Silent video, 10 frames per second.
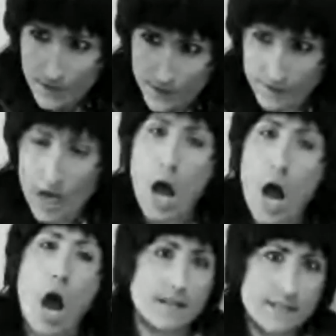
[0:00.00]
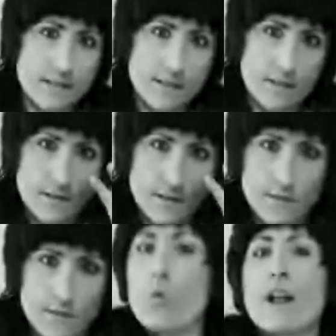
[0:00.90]
I think the odds,
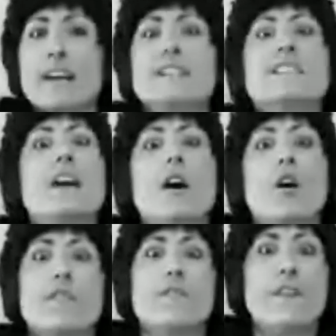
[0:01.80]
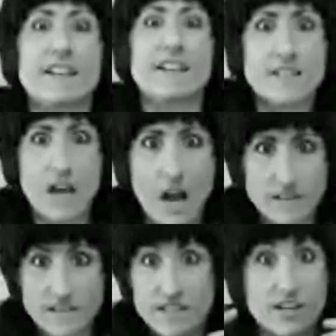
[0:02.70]
from what I can tell, the Vegas
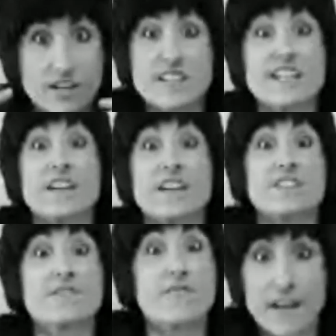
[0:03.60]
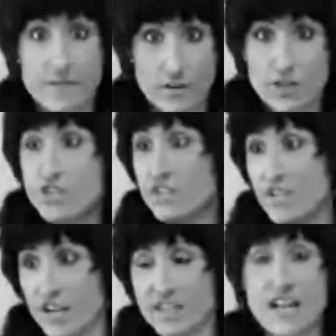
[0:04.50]
odds, they're in Davis's favor. She
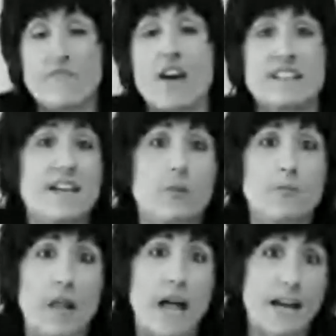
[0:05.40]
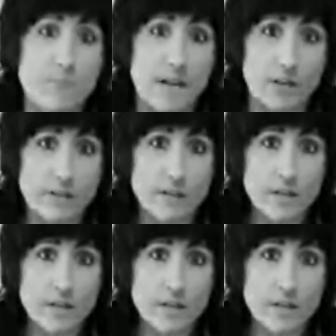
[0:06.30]
does have that double black belt,